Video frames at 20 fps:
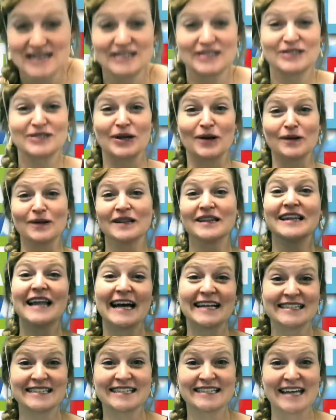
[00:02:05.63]
So
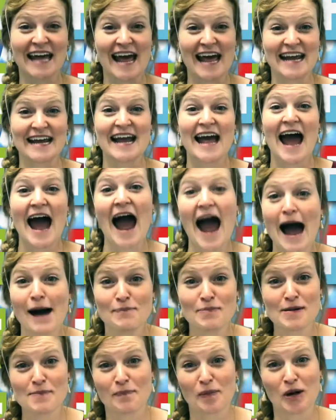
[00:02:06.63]
let's say
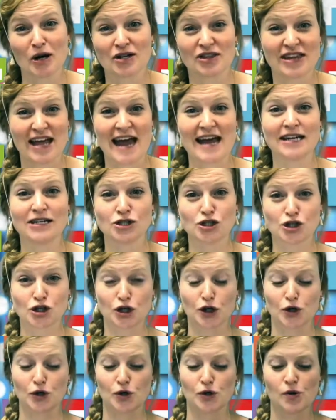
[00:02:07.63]
happy birthday
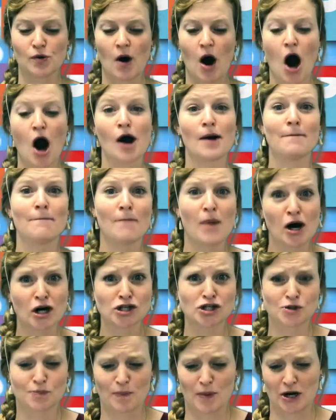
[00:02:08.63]
to our
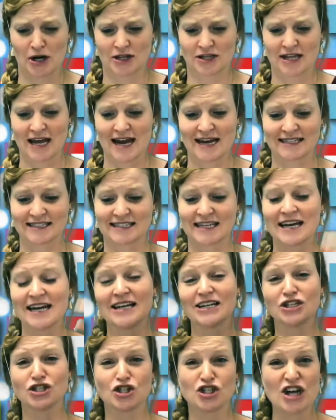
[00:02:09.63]
March birthdays,
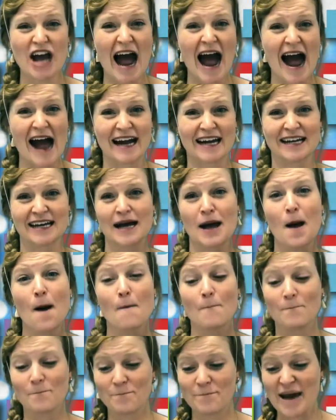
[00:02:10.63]
Jack,
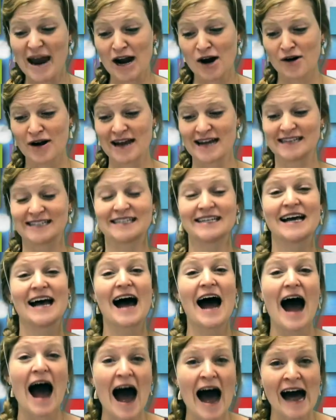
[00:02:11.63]
Barrett,
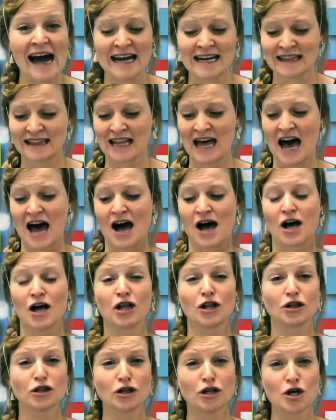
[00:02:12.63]

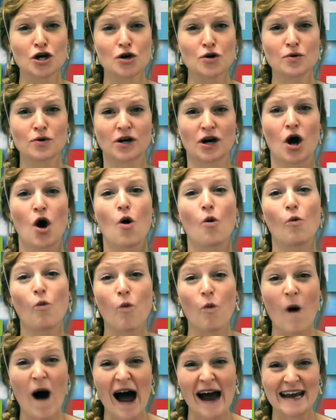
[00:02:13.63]
Isla, Luke,
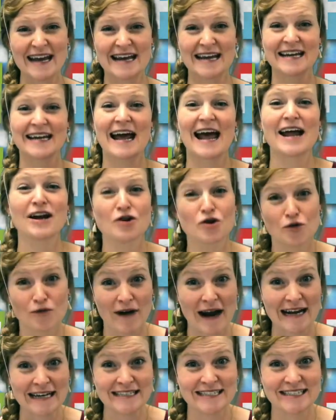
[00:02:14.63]
Wyatt, and
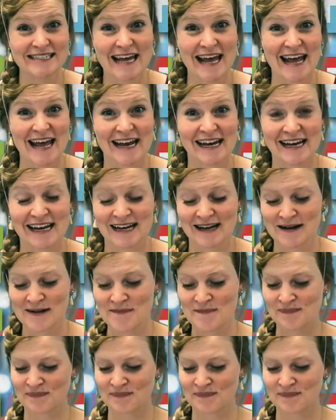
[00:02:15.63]
Grayson.